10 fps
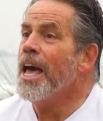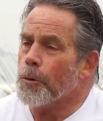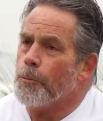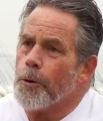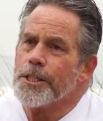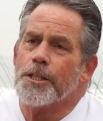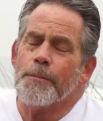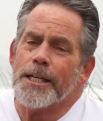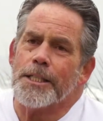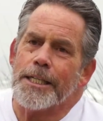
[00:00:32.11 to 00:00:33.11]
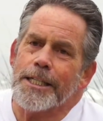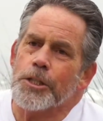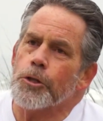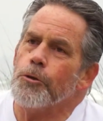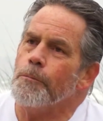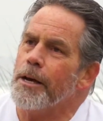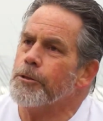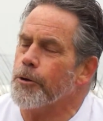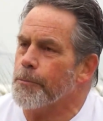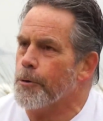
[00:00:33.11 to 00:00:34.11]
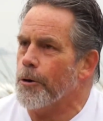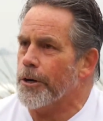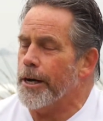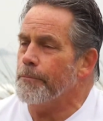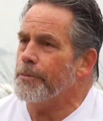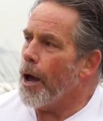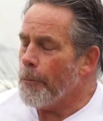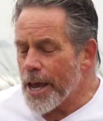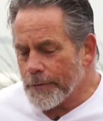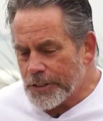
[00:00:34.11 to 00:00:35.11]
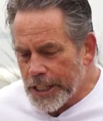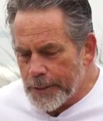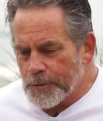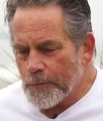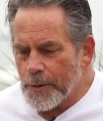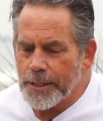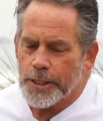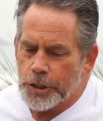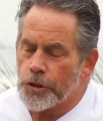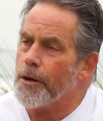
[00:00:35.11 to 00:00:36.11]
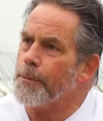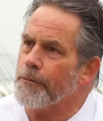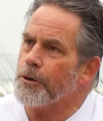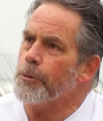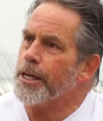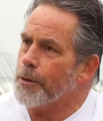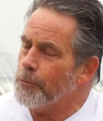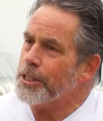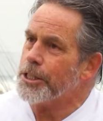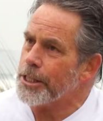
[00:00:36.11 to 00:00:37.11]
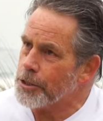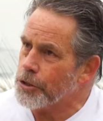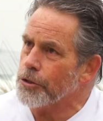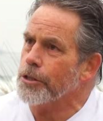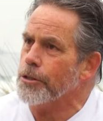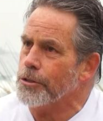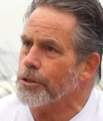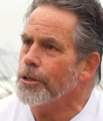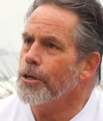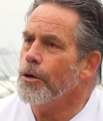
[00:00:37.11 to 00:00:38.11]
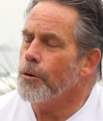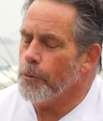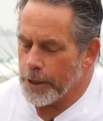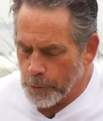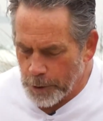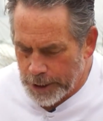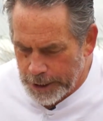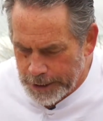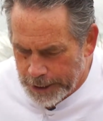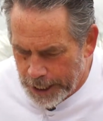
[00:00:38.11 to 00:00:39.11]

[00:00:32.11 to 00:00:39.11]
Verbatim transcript: So Boys to Men's an in-school mentoring program, and we have teams of men that show up every week, and we sit in circles with, with these